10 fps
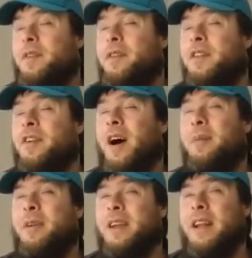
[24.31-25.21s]
the
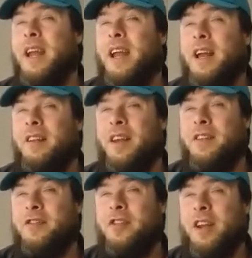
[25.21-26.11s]
topic at hand
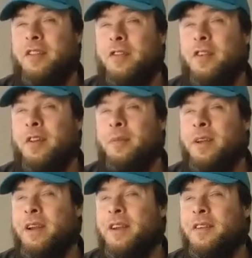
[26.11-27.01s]
has changed a little
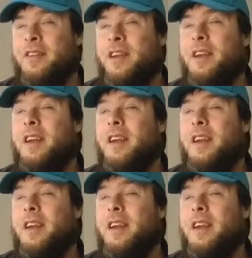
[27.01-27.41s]
bit because